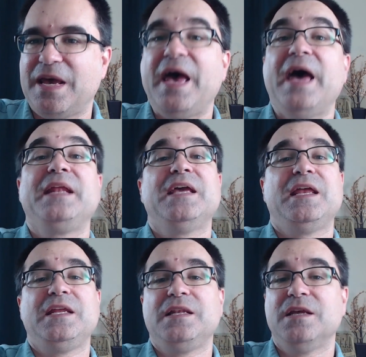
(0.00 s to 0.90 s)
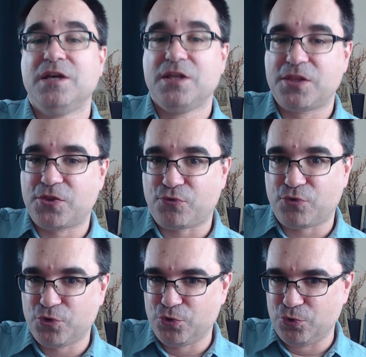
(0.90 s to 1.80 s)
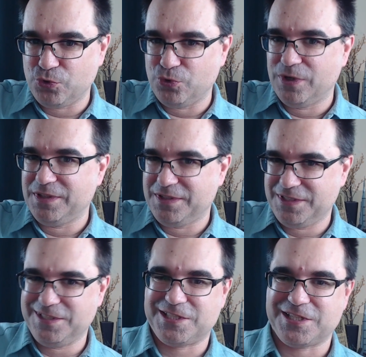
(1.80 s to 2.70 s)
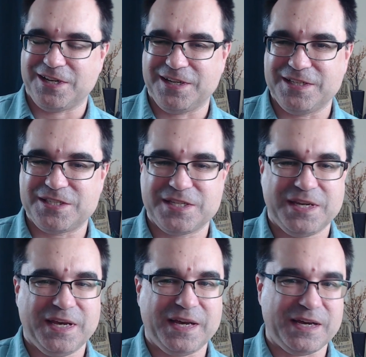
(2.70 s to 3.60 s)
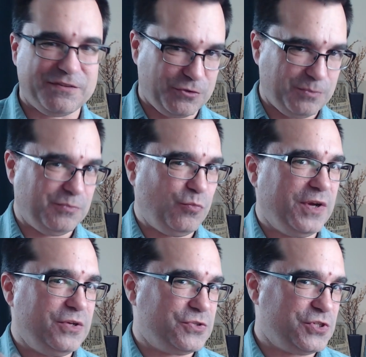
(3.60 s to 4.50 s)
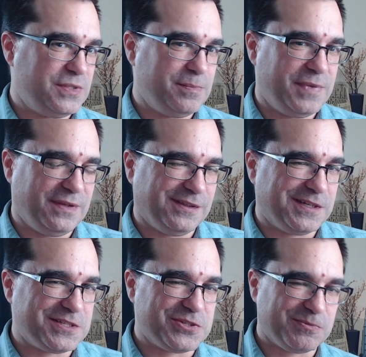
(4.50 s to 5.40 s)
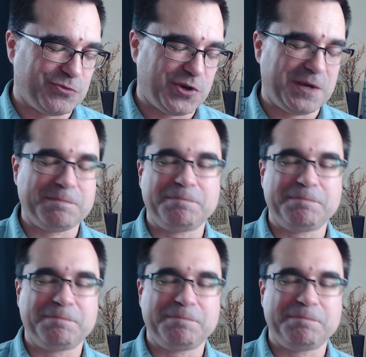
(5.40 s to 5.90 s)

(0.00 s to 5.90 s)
and getting through these signs from what you see in buildings, okay?